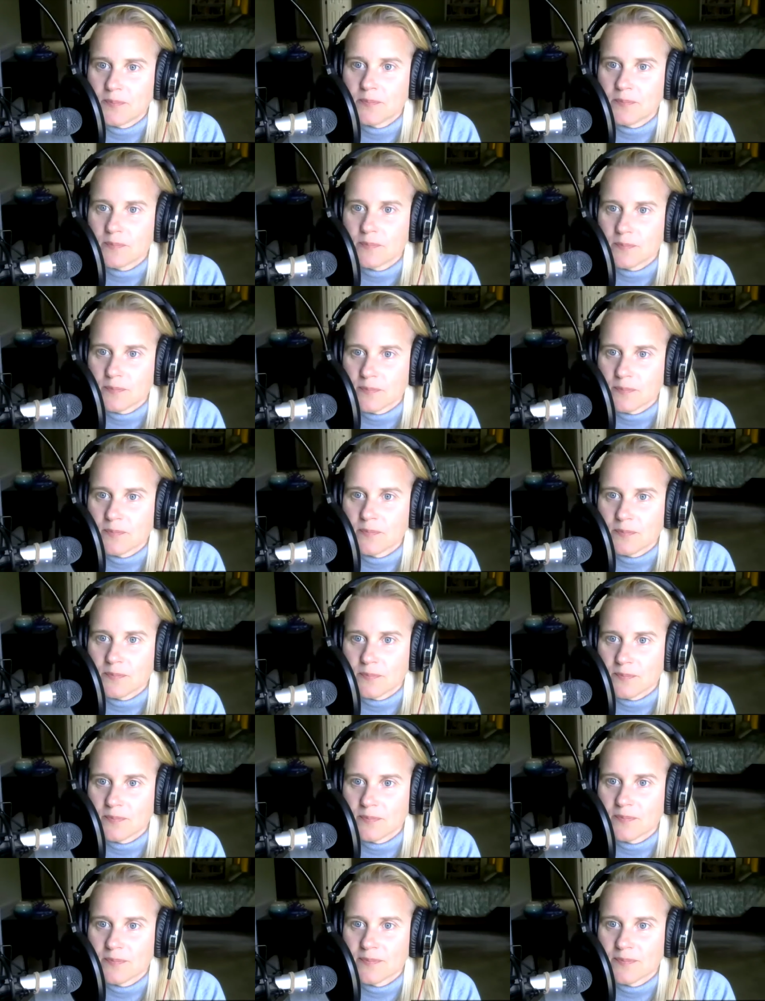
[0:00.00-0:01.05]

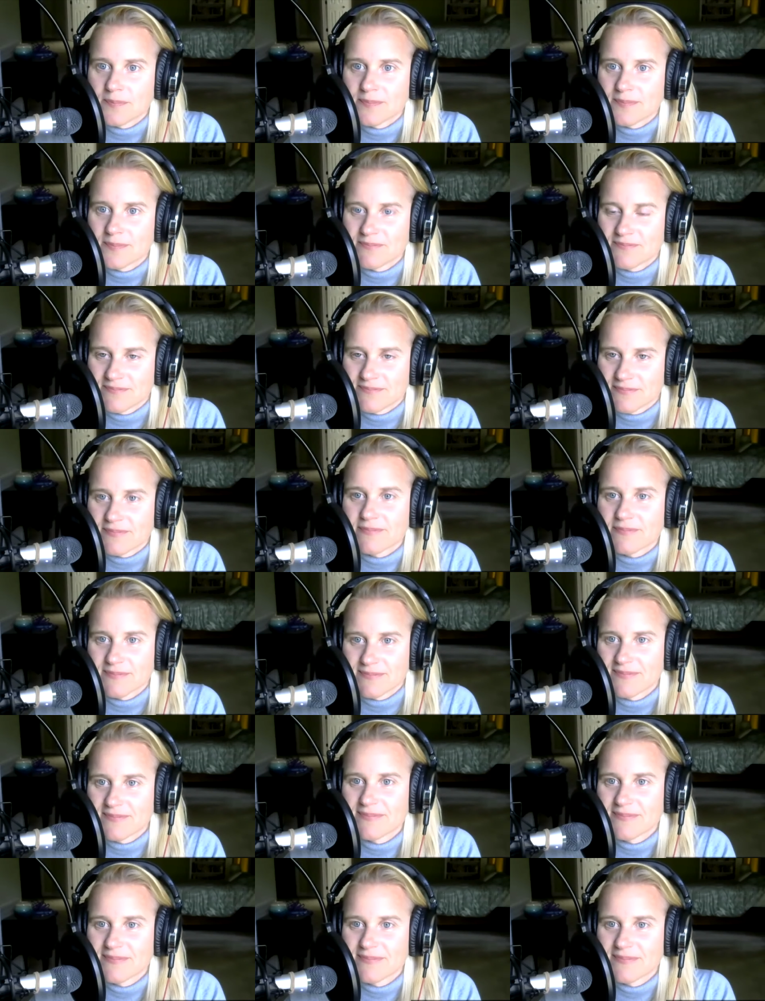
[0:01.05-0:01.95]
occupation? Mm-hmm. What do you do?